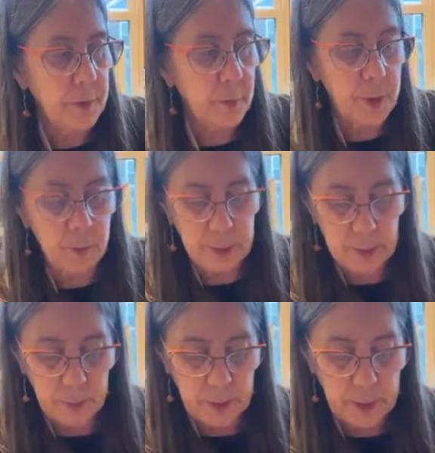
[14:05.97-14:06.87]
A little bit of
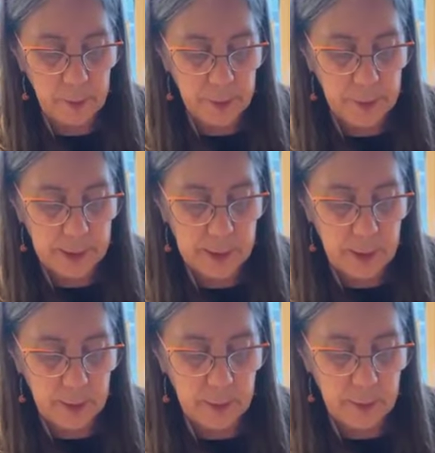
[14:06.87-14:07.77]
blue in it, but
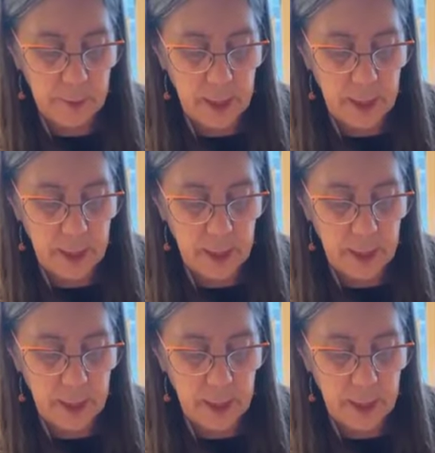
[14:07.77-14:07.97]
that's not going to